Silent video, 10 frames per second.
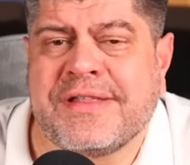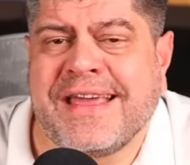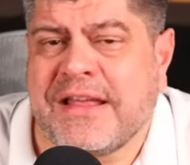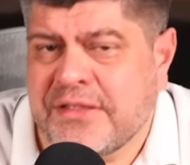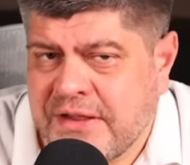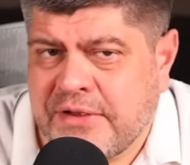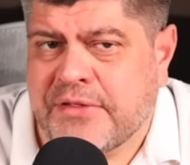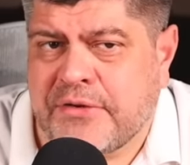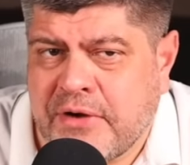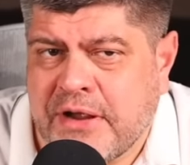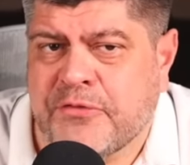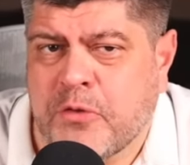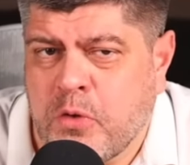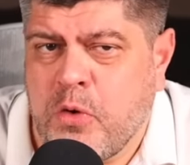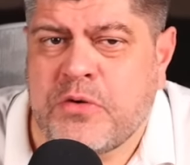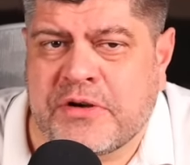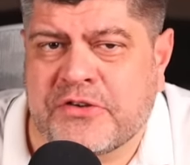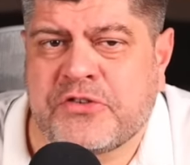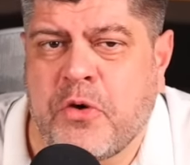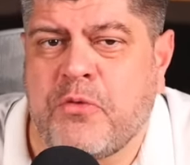and they are the rightful
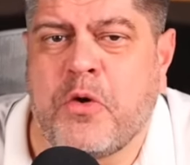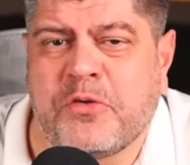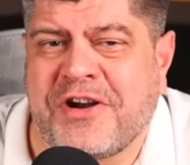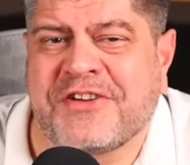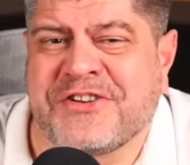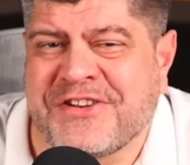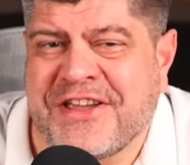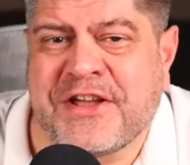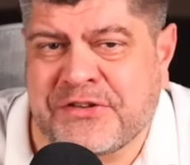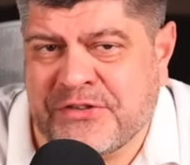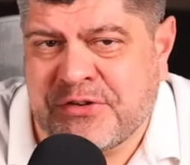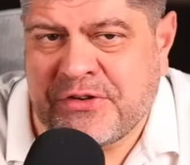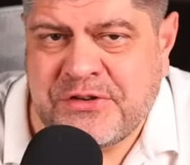owners of all Russian gas.